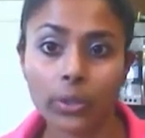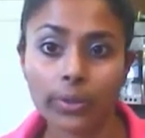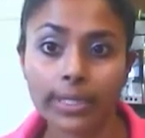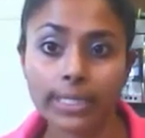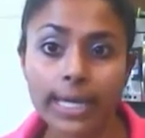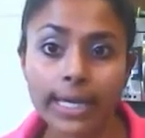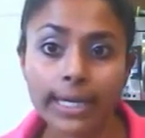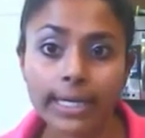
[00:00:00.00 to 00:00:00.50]

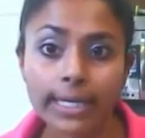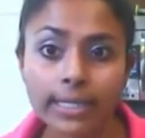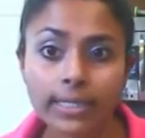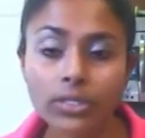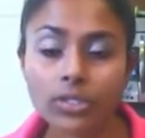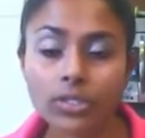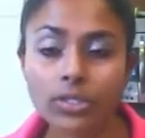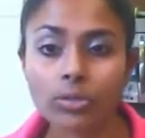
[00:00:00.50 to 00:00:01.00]
30
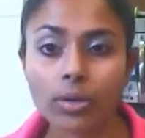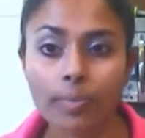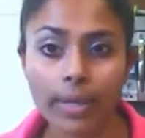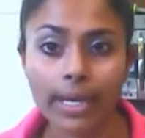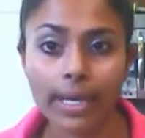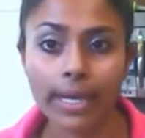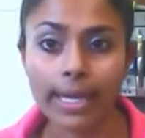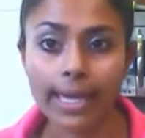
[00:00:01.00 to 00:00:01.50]
seconds to
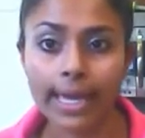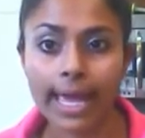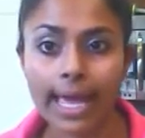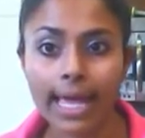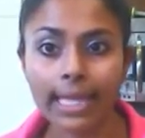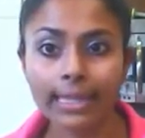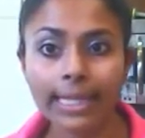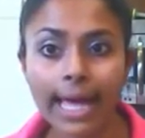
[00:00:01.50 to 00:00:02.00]
a minute.